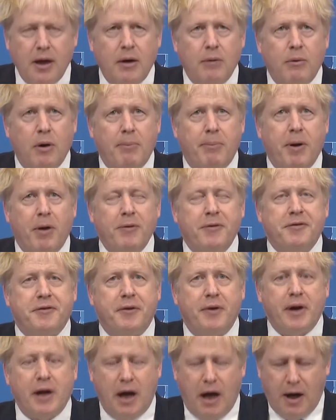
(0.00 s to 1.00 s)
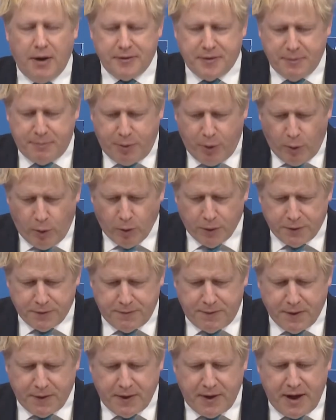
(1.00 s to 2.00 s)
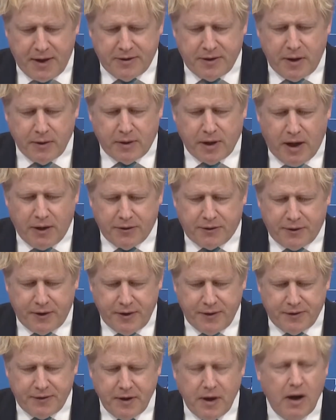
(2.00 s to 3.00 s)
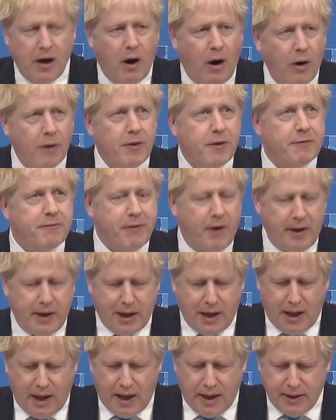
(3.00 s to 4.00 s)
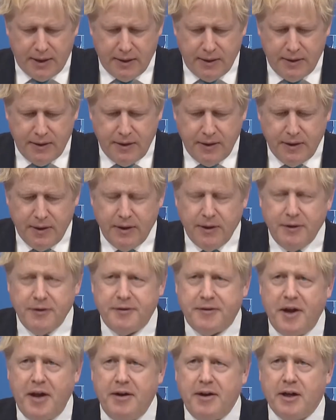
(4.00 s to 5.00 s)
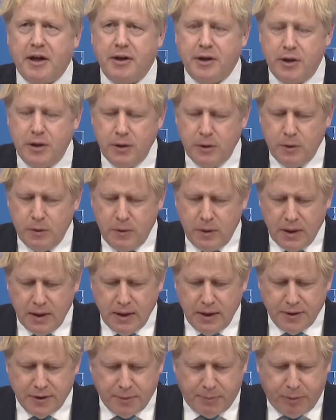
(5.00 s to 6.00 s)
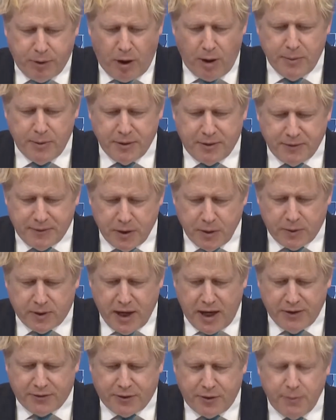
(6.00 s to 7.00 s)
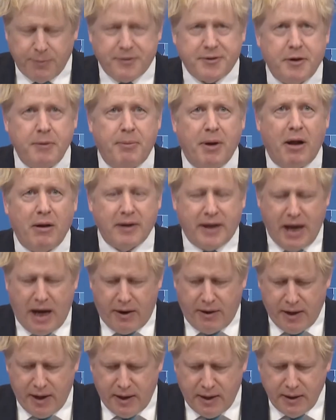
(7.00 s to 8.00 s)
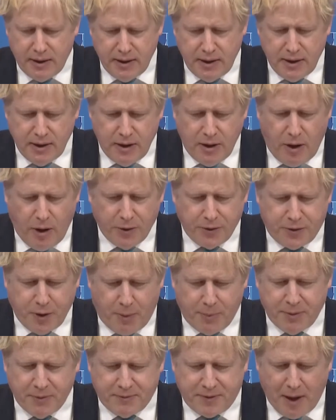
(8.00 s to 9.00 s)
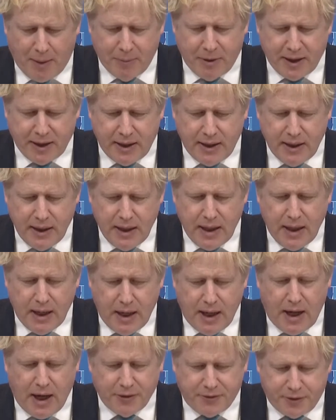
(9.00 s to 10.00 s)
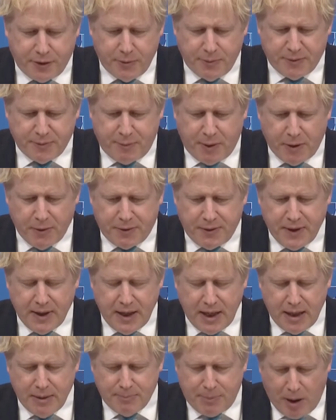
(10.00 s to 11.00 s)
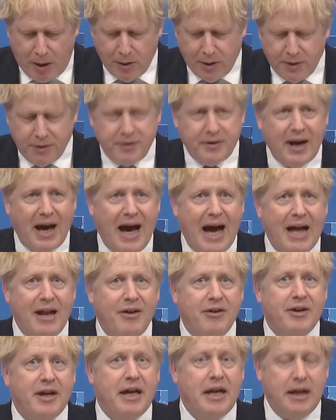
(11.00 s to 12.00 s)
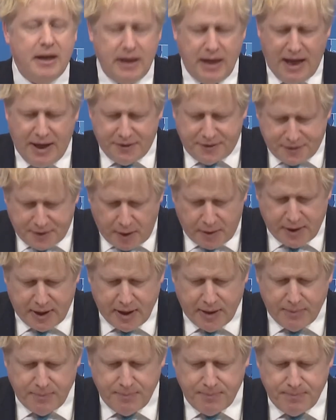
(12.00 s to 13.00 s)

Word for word: We're bolstering our support for the NATO countries on the front line, sending a new deployment of UK troops to Bulgaria on top of doubling our troops both in Poland and in Estonia.